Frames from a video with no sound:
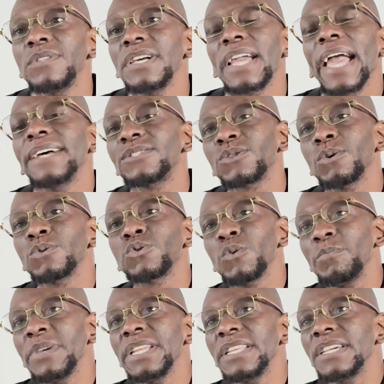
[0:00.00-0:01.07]
look at social
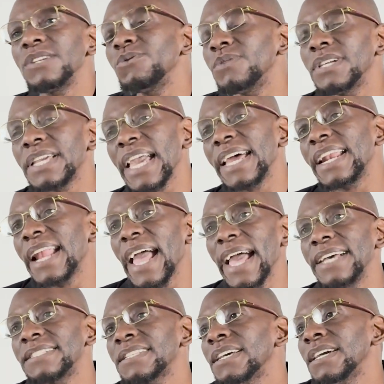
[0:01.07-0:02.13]
media, you look at it
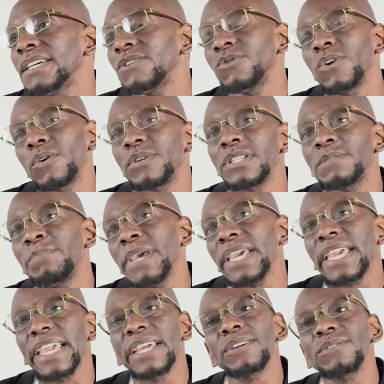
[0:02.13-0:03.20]
as, this
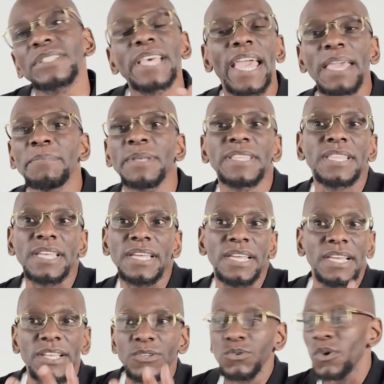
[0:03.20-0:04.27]
big entertainment
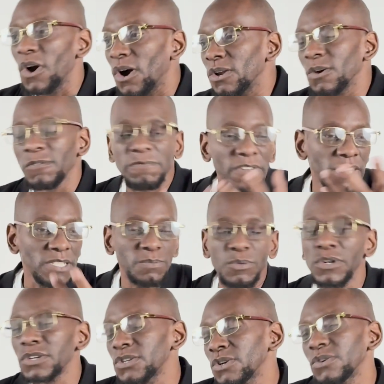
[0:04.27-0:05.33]
thing, and you all on
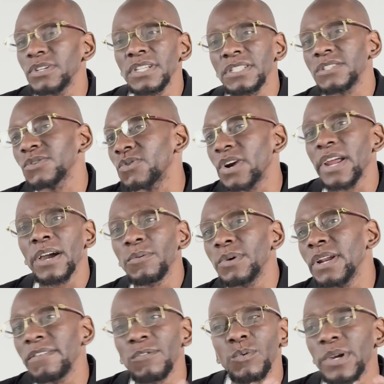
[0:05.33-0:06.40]
Facebook, you're on Instagram,
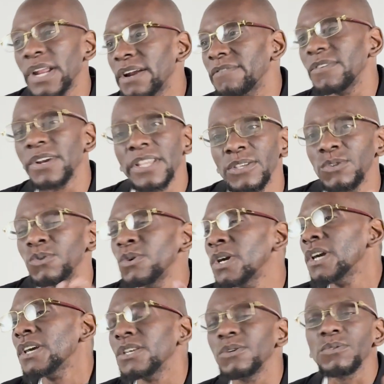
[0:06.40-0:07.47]
whatever, and
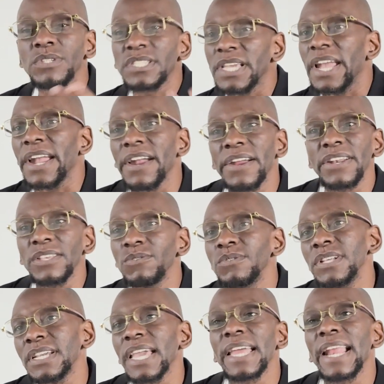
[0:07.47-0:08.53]
you sharing, and you
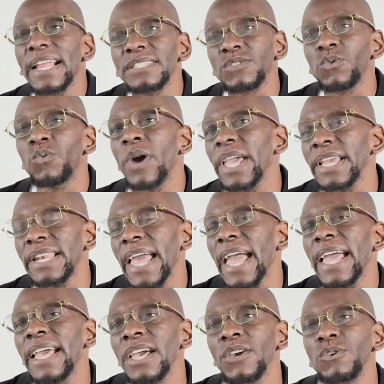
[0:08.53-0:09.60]
look at it as a way
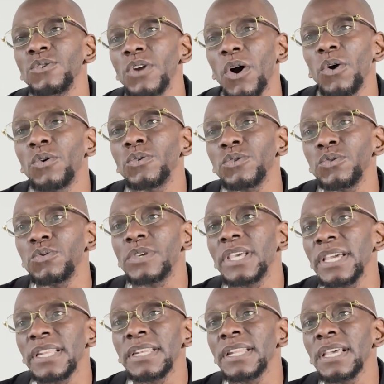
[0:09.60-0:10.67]
that, you
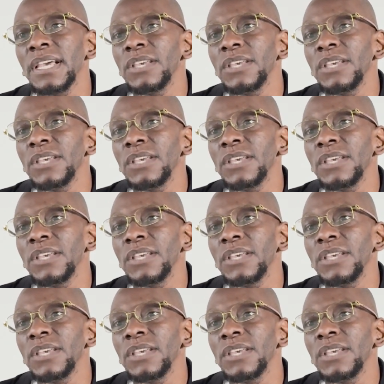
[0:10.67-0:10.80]
can,